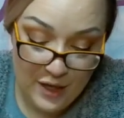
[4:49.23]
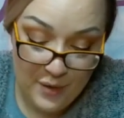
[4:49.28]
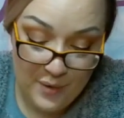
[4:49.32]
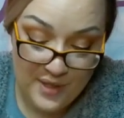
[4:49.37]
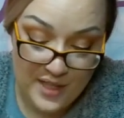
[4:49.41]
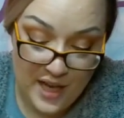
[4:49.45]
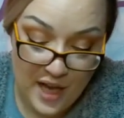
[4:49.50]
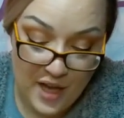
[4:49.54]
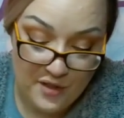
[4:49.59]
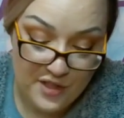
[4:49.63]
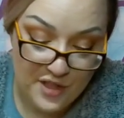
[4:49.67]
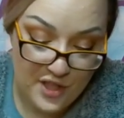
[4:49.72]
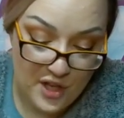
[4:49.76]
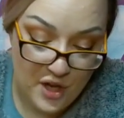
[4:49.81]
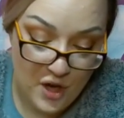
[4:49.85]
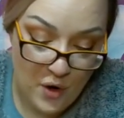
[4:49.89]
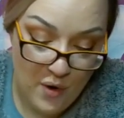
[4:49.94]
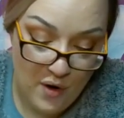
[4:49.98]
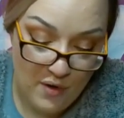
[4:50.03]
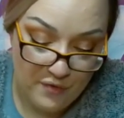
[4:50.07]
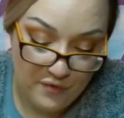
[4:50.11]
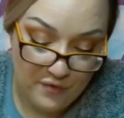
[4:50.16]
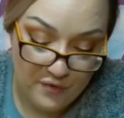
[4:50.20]
He was
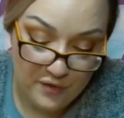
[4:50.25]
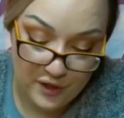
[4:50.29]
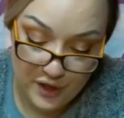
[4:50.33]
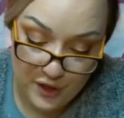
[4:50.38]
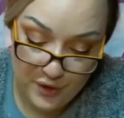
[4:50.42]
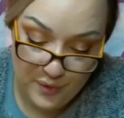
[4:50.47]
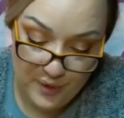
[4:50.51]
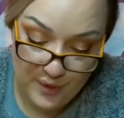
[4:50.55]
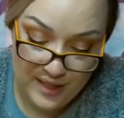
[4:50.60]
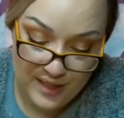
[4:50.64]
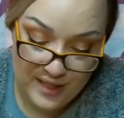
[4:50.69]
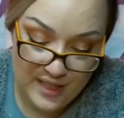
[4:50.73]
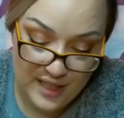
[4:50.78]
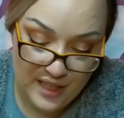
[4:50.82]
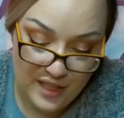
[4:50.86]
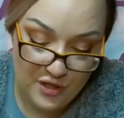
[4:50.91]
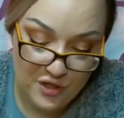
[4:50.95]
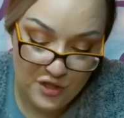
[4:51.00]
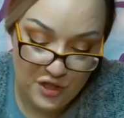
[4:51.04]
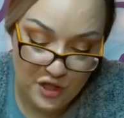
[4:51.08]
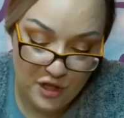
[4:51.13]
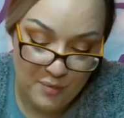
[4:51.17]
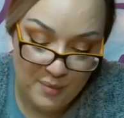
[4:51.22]
also fluent
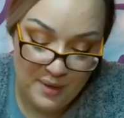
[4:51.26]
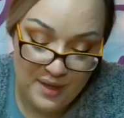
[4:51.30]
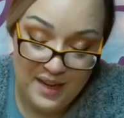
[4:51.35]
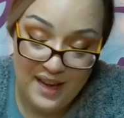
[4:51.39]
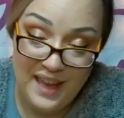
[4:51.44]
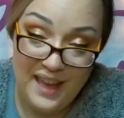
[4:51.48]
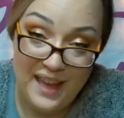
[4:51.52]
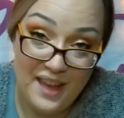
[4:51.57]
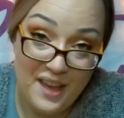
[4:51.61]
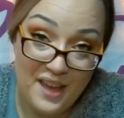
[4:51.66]
in German